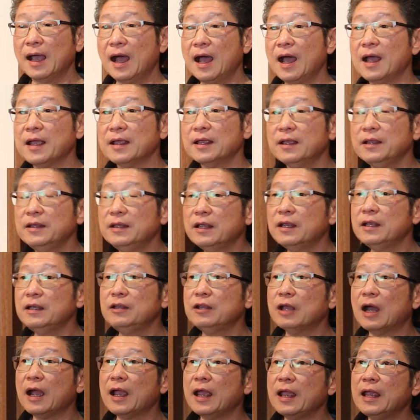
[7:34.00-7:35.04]
Uh,
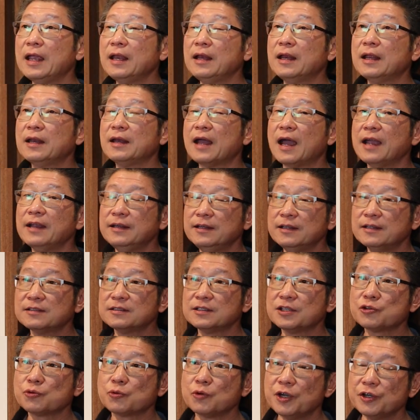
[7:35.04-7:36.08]
in an ideal
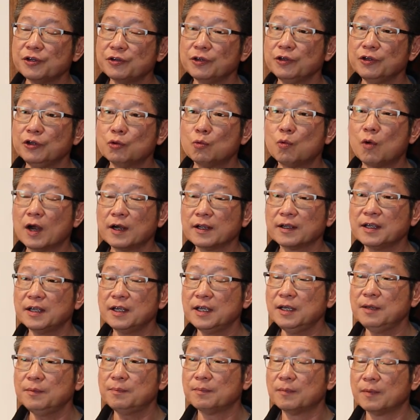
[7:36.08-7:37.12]
situation, you want to
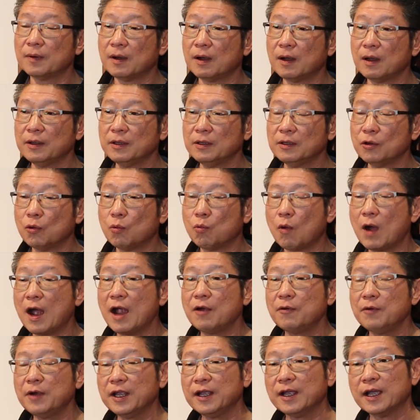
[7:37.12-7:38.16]
keep your
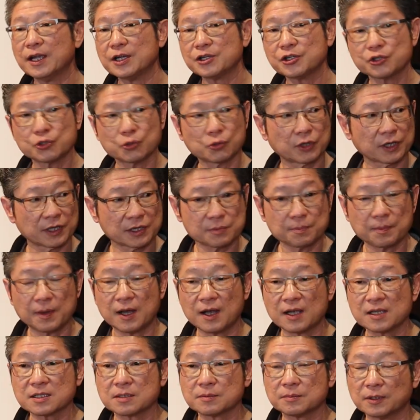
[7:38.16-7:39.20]
wiring as short as
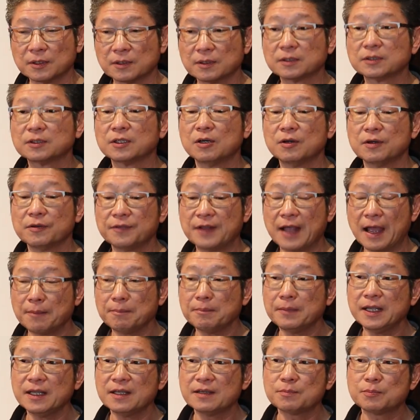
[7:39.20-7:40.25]
possible. So if that
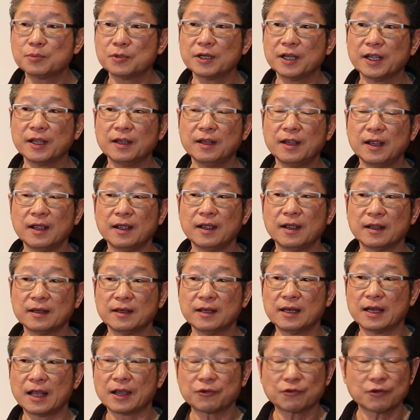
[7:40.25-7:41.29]
means putting
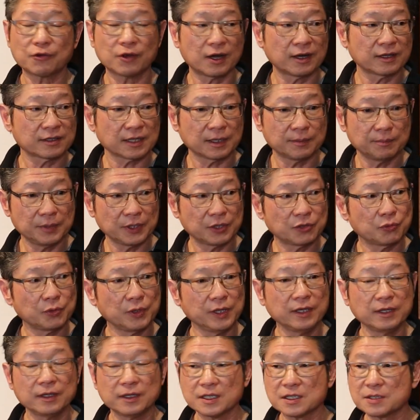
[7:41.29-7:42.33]
the electronics in
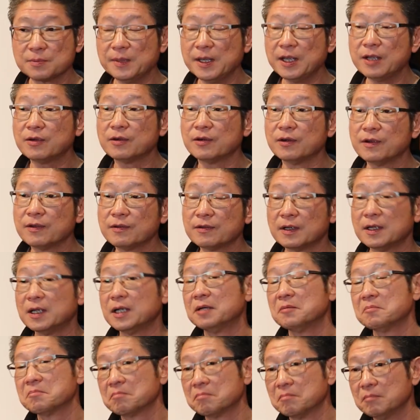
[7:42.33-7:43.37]
between the speakers,
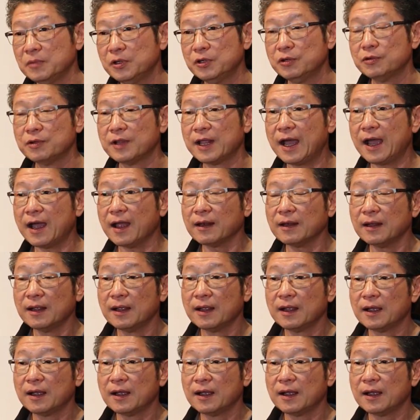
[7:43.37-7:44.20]
mm-hmm. do that.